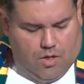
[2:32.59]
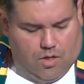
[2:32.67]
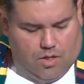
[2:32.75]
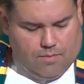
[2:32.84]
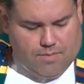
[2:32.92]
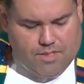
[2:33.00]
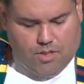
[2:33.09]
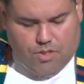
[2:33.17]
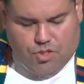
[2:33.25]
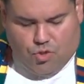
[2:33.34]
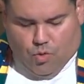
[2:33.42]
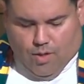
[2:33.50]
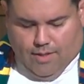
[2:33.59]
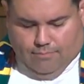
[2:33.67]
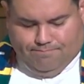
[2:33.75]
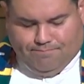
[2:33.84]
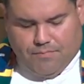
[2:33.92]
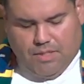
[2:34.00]
Let me tell you a story.
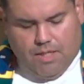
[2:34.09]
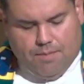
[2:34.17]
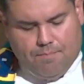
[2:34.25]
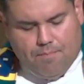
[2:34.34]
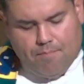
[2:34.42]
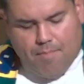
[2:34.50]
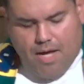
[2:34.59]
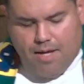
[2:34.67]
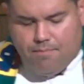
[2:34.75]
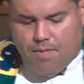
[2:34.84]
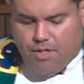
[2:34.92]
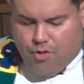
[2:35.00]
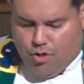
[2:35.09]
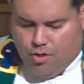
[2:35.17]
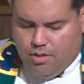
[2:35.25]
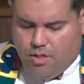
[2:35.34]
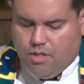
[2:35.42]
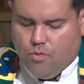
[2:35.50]
Um, my mother
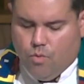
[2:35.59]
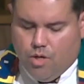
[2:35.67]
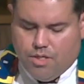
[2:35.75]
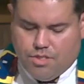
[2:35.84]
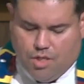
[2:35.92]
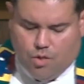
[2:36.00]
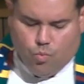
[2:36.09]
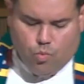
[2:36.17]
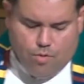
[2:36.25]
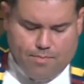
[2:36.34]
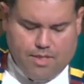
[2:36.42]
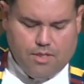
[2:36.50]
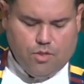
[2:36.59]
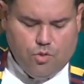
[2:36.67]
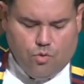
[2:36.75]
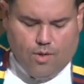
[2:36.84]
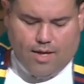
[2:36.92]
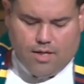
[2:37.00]
was a woman who
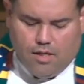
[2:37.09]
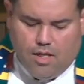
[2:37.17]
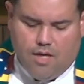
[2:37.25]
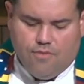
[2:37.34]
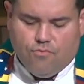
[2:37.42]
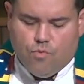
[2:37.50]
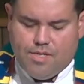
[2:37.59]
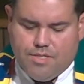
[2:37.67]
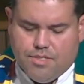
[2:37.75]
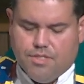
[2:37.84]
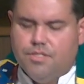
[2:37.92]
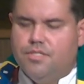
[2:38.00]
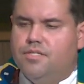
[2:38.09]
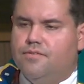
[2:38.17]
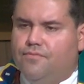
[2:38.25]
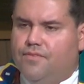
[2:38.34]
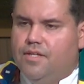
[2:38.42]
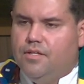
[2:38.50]
had a lot of reasons to
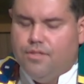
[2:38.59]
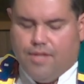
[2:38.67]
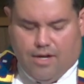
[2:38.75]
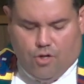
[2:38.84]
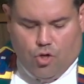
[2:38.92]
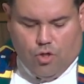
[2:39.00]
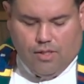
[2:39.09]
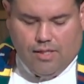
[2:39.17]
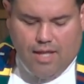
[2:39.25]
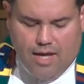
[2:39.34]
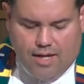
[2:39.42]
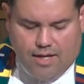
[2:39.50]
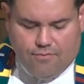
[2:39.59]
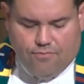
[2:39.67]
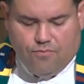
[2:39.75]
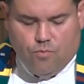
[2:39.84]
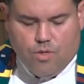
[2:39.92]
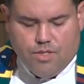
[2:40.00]
feel that her life
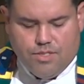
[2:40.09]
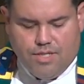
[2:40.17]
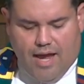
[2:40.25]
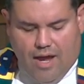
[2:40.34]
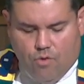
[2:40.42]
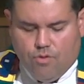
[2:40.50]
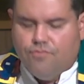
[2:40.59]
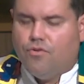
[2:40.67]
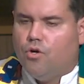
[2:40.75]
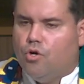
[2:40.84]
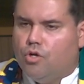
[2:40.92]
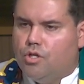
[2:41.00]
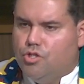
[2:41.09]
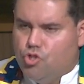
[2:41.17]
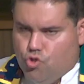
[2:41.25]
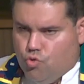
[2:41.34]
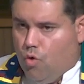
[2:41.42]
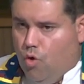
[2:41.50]
was out of her
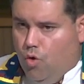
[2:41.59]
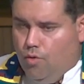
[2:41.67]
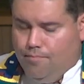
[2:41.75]
control.